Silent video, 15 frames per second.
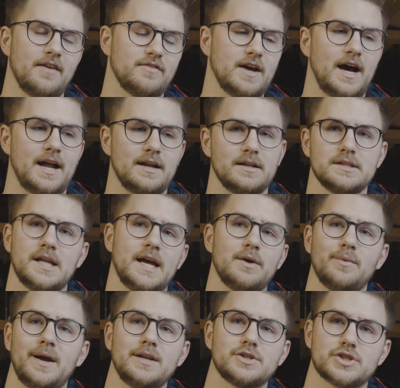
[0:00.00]
I've got a
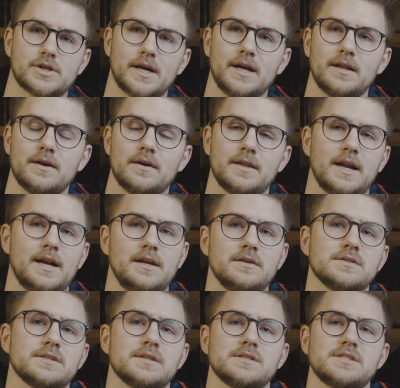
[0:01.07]
lightweight trailer that I
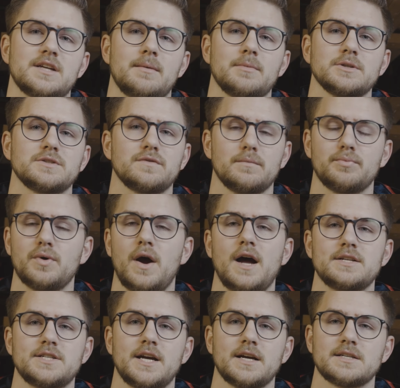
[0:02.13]
use in the summers for
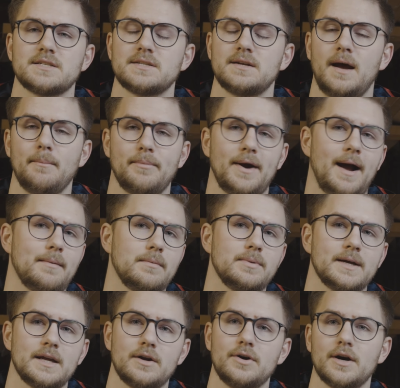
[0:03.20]
projects. I'm
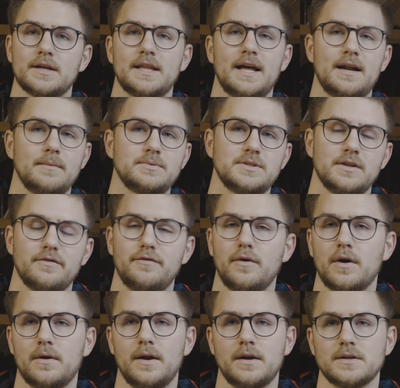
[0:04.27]
probably going to hook that up to the
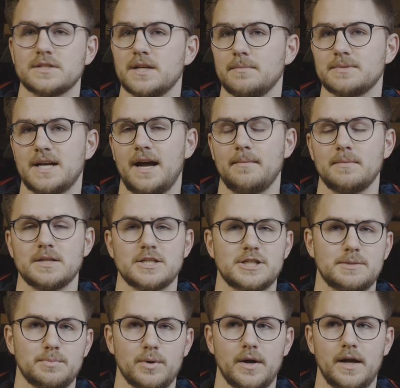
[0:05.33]
4Runner sometime this
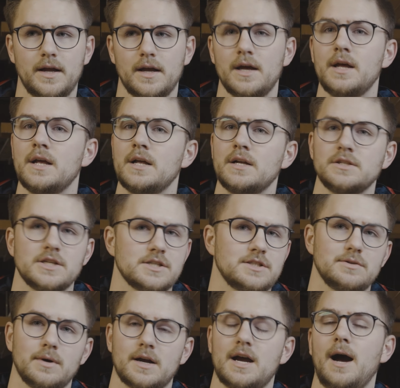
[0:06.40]
spring. Just
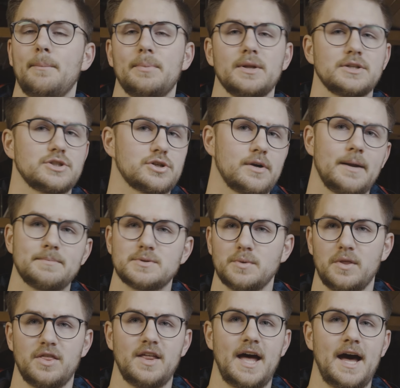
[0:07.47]
do a couple of trips
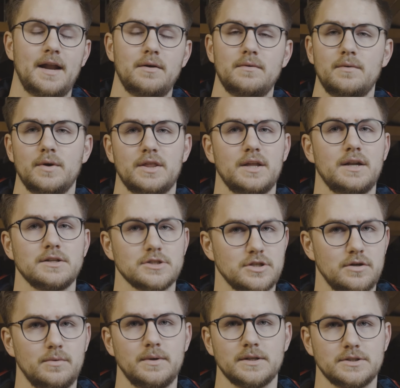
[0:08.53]
with it in
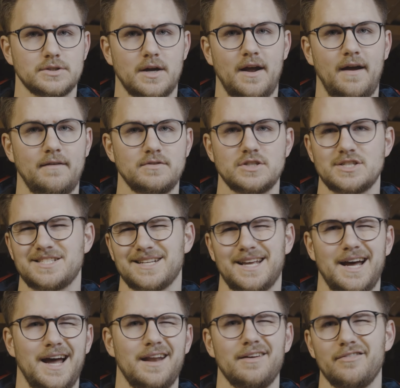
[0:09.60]
2-wheel drive just to
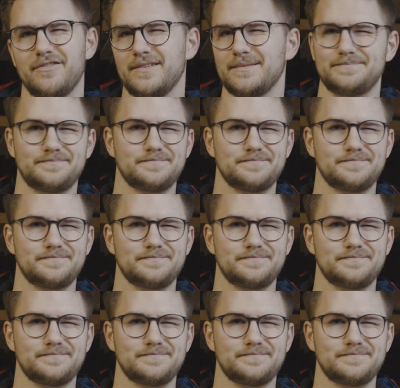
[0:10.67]
kind of